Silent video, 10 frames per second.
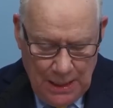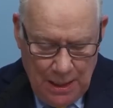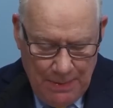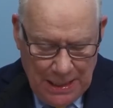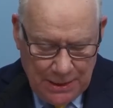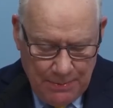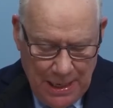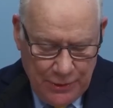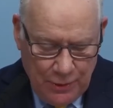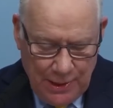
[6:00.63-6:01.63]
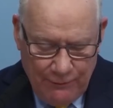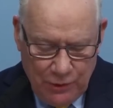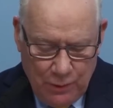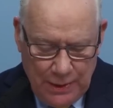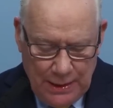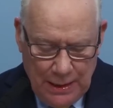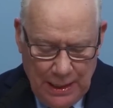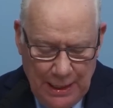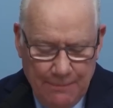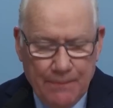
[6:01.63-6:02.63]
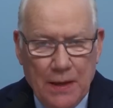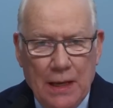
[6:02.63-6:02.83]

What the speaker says: Now back to Matthew 11:29.